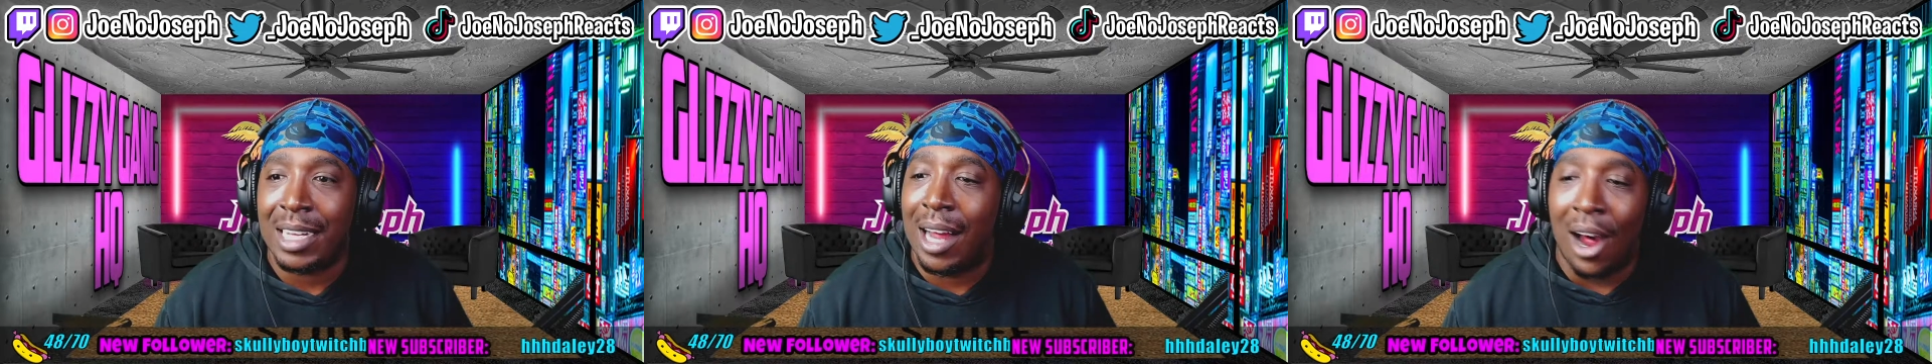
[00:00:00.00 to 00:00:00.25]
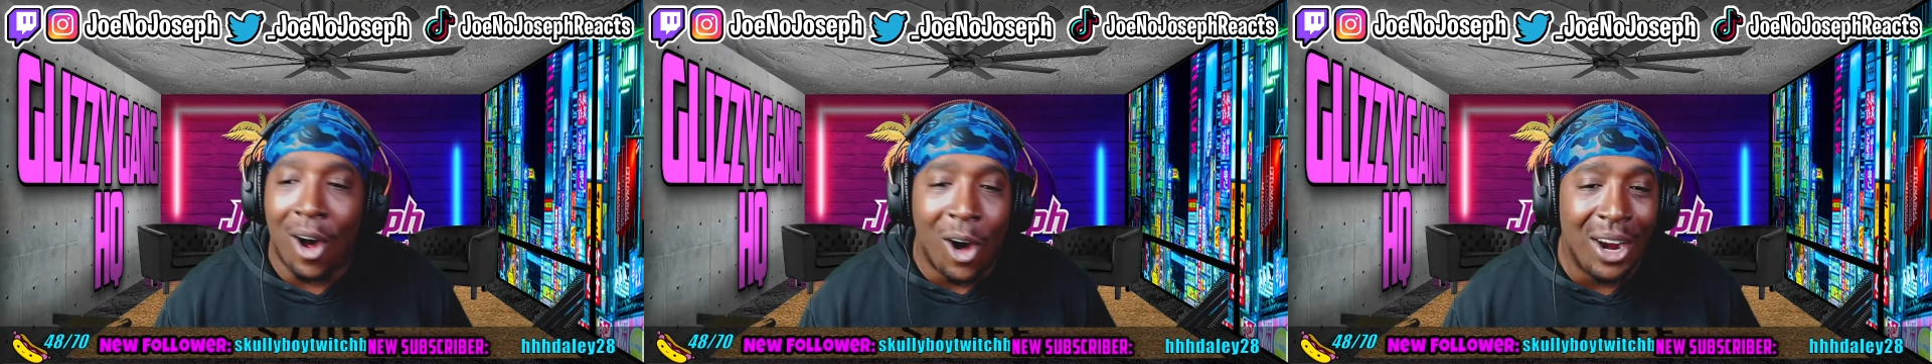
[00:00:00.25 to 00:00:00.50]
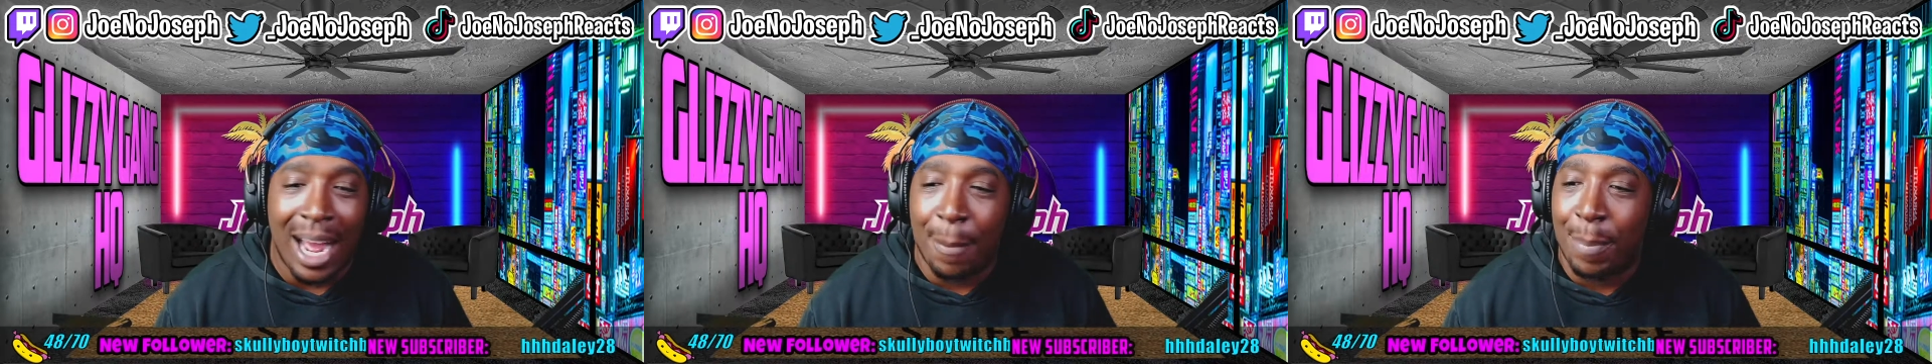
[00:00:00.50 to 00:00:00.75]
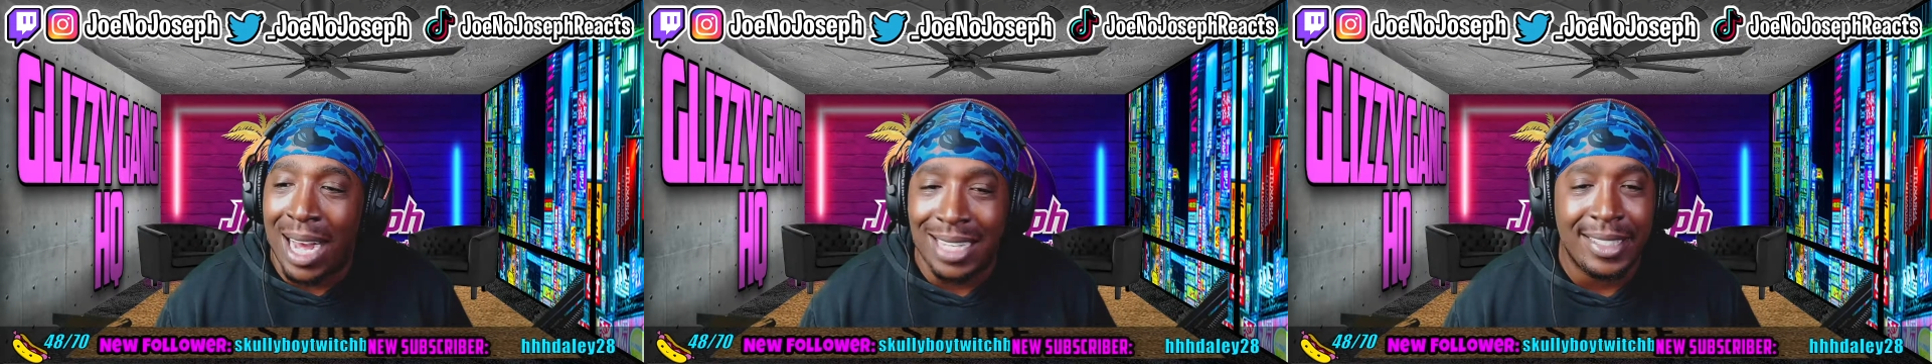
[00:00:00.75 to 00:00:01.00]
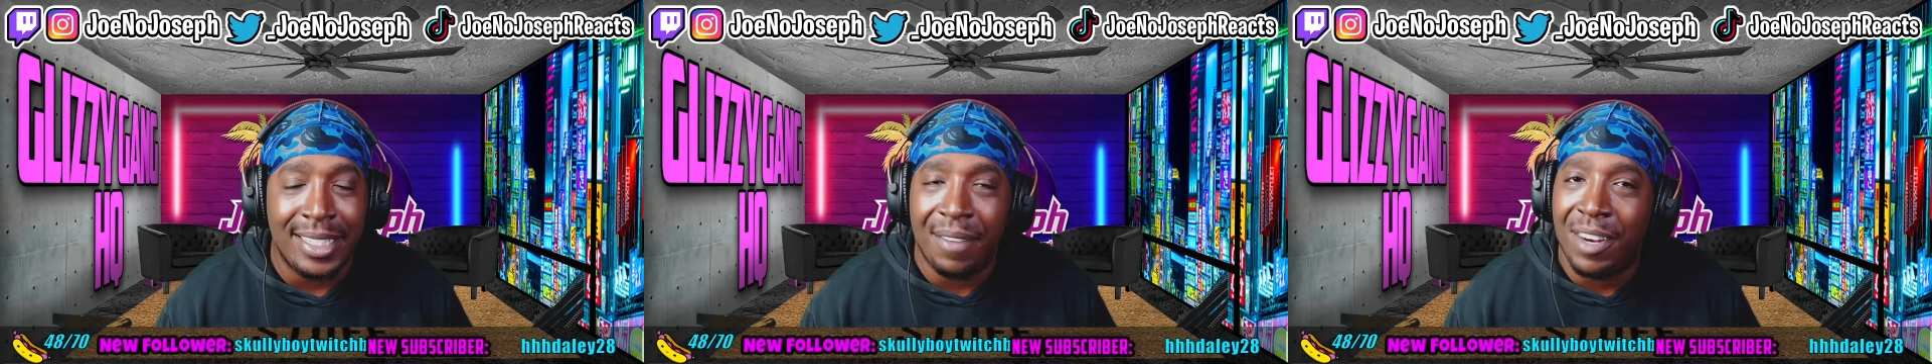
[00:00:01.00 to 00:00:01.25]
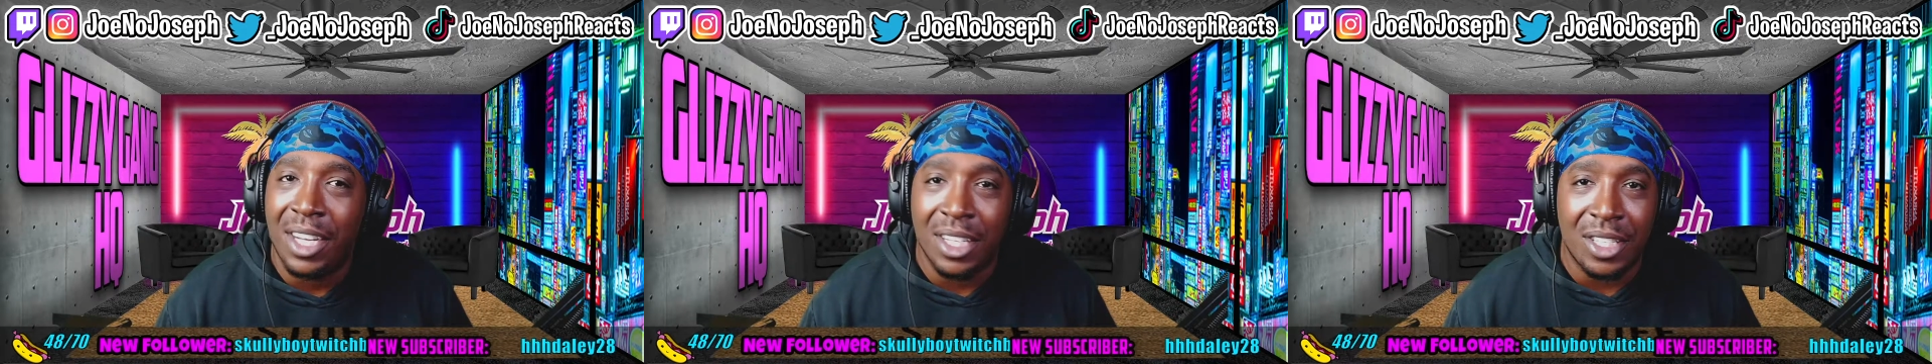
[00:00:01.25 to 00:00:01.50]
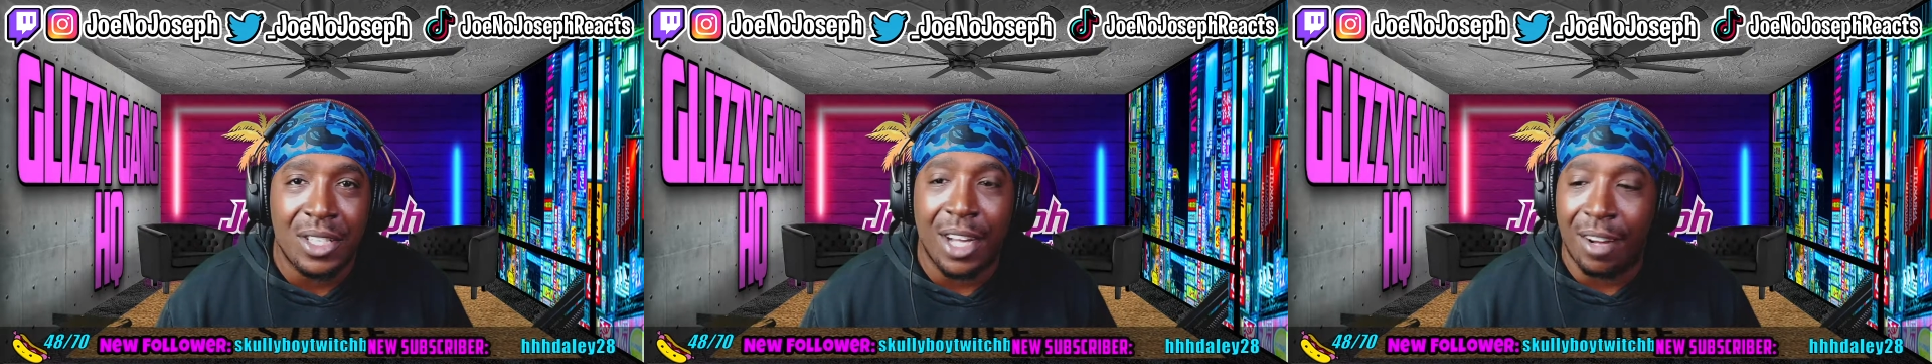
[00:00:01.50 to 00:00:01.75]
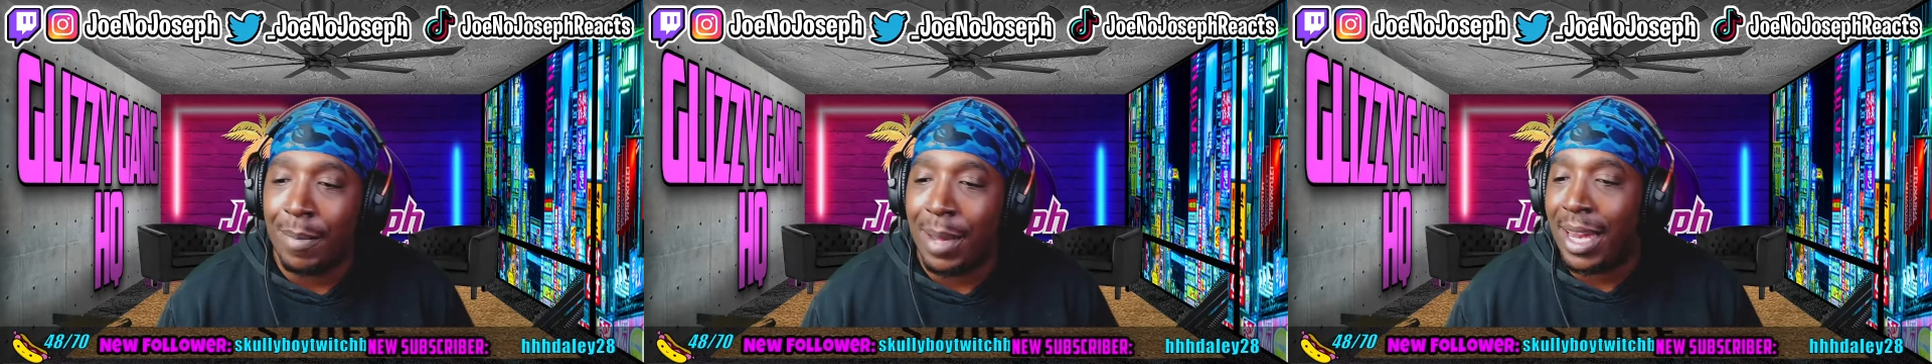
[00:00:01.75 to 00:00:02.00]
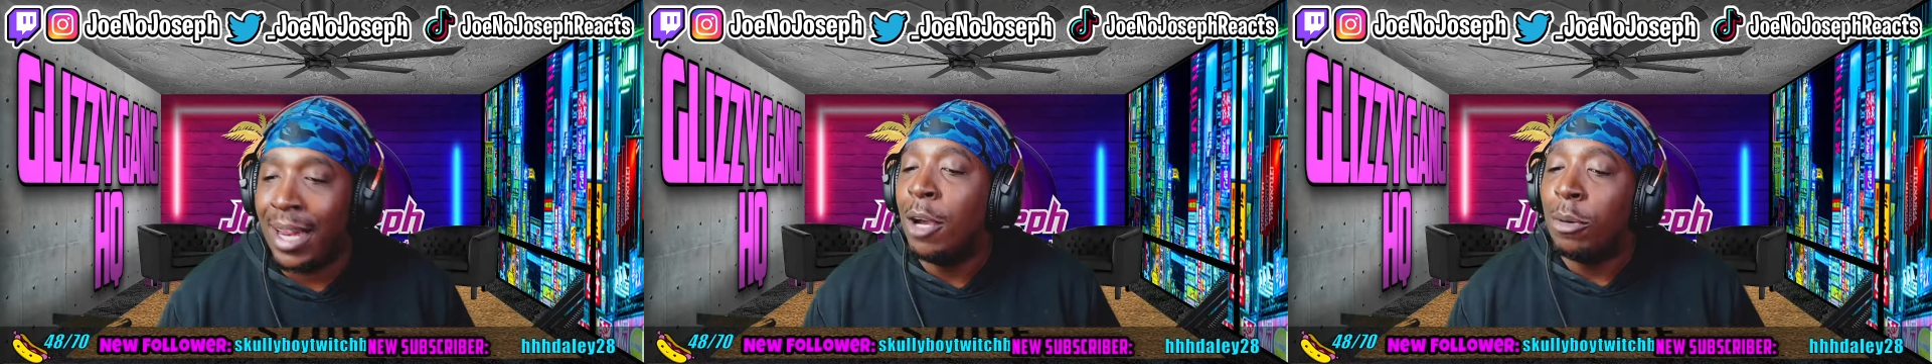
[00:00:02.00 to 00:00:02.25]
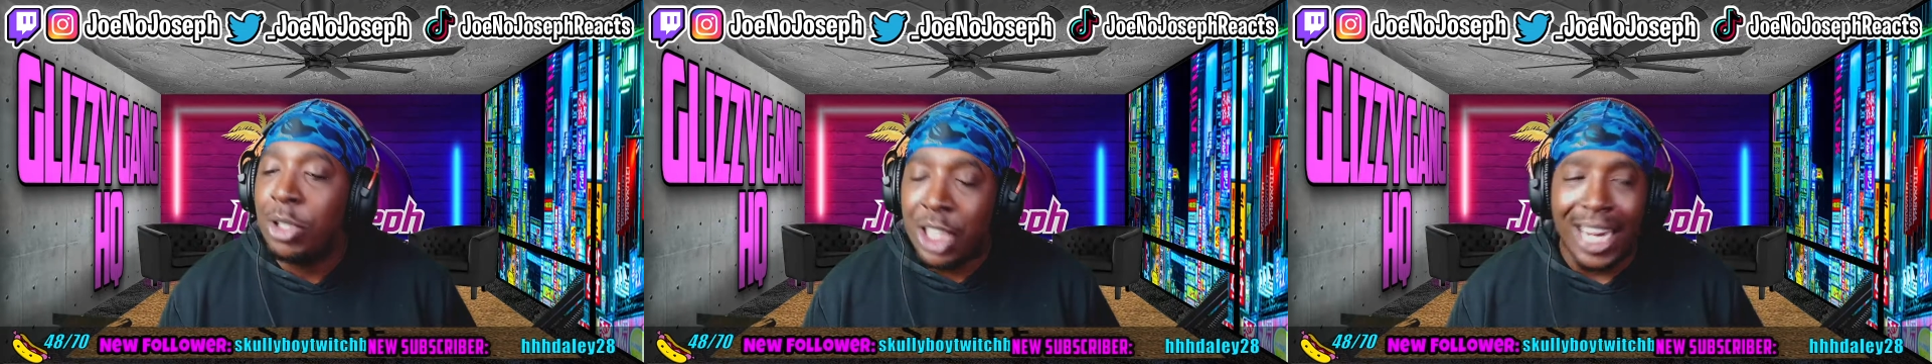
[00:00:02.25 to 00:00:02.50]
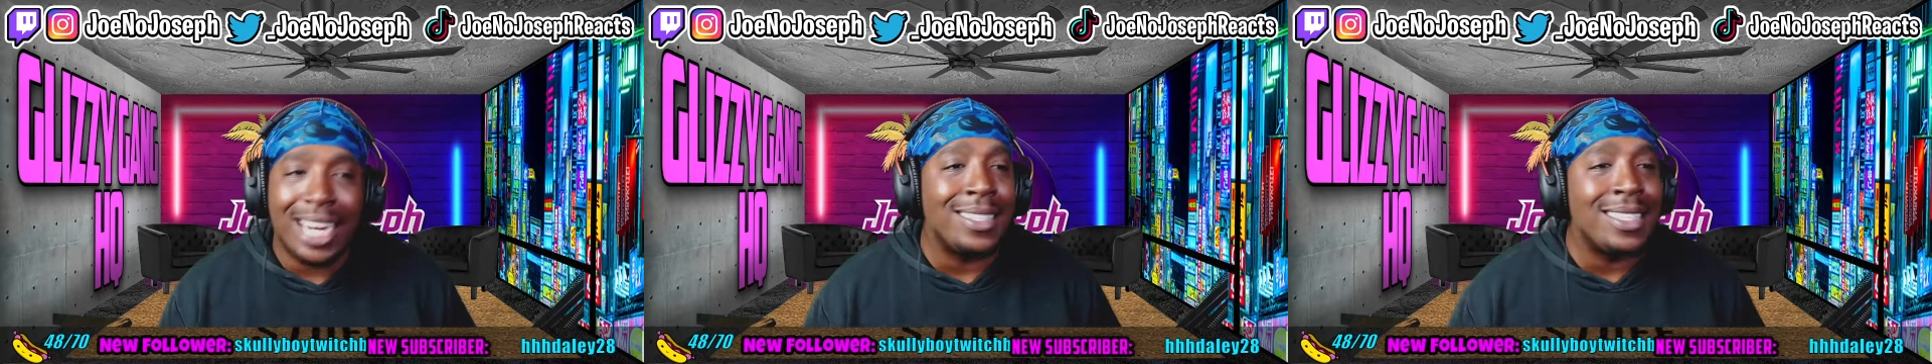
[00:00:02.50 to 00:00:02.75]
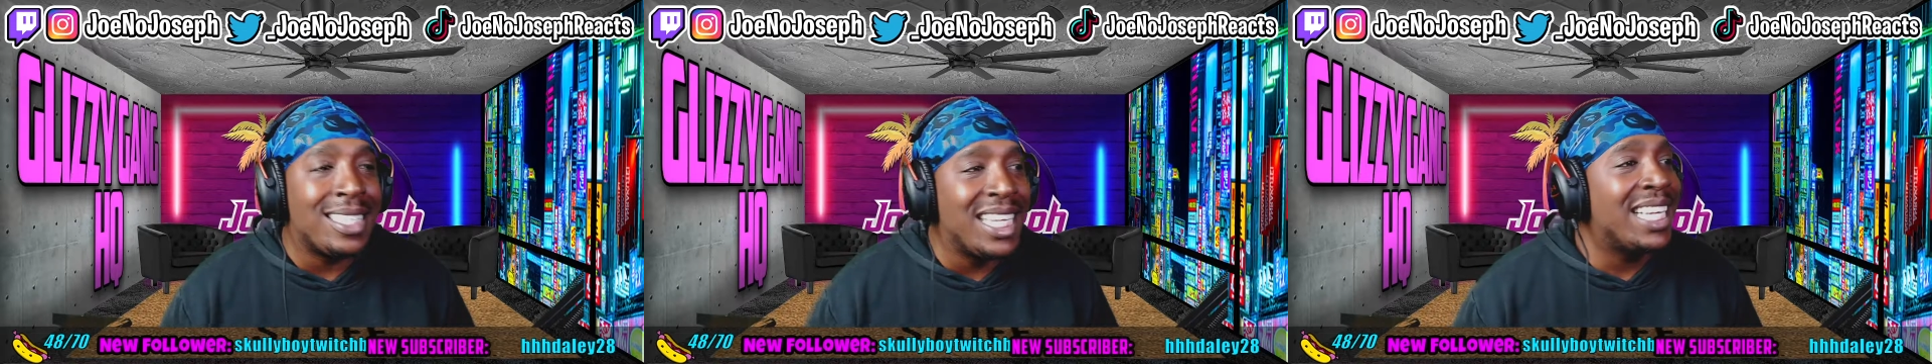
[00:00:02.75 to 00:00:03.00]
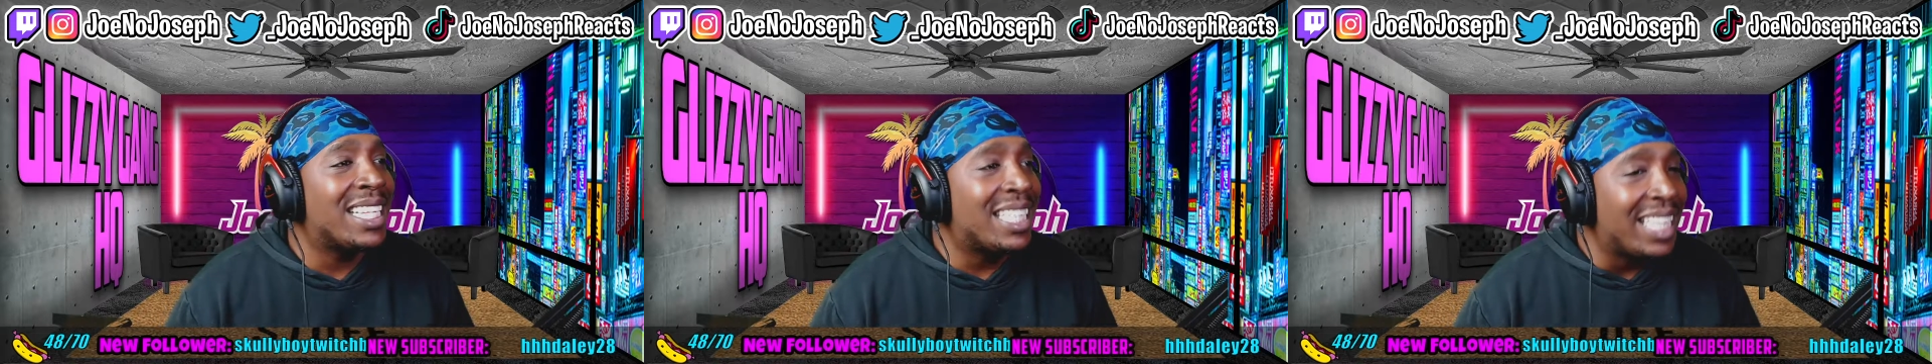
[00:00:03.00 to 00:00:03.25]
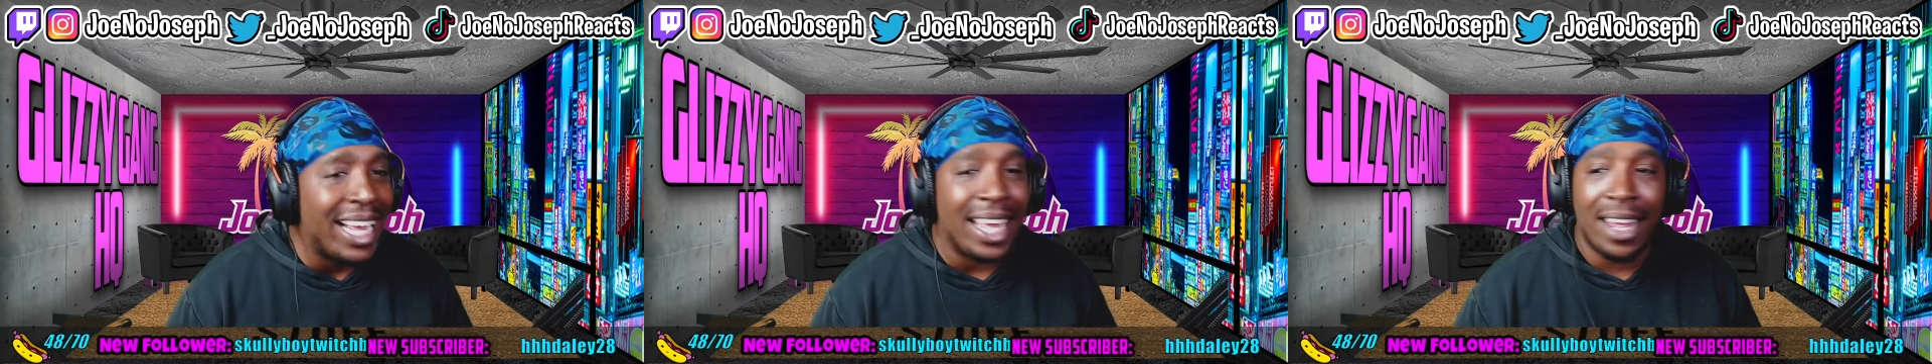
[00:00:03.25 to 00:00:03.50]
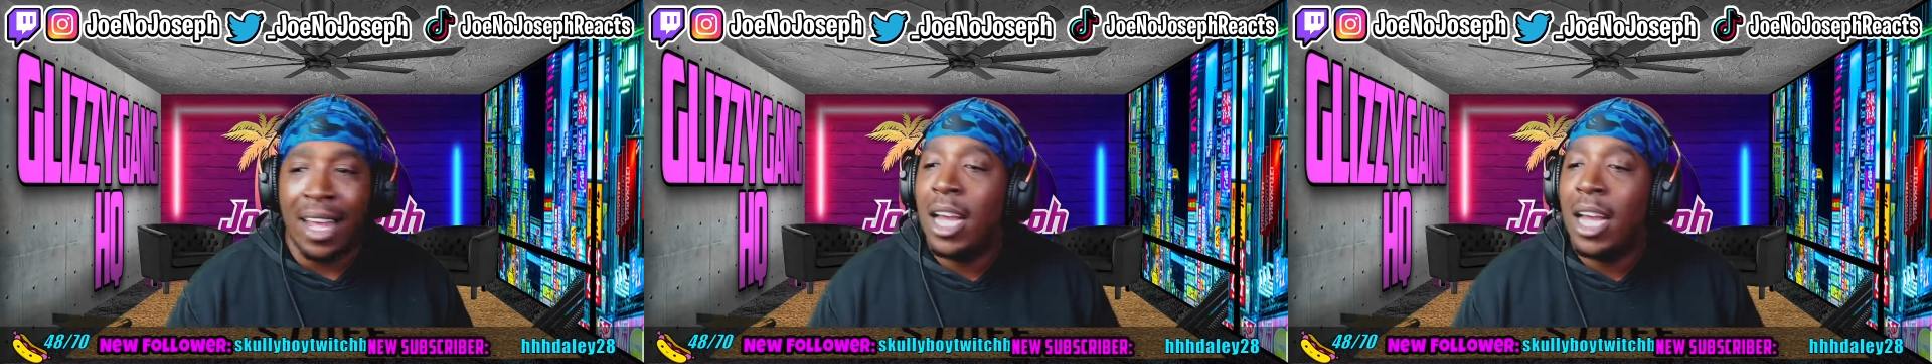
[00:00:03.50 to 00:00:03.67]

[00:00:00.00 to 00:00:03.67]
Uh, all that positivity, good stuff, man. We're checking out the city of Thicket,